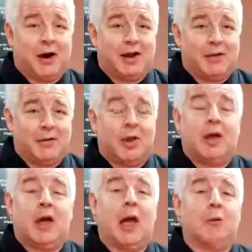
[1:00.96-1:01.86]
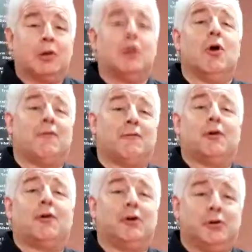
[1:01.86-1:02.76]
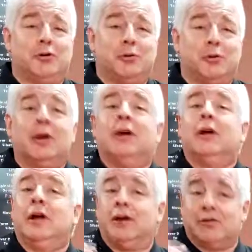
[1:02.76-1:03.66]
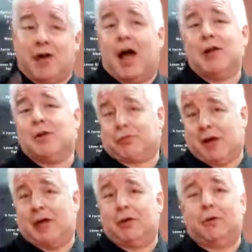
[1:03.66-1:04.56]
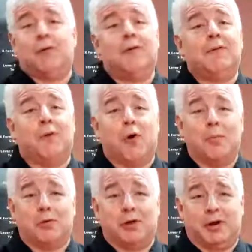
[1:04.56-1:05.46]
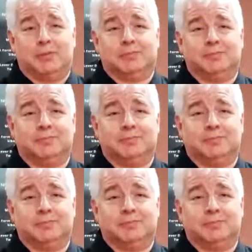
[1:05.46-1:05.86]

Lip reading: right, and with no further ado, here's Anyo Tatlo, Form 3.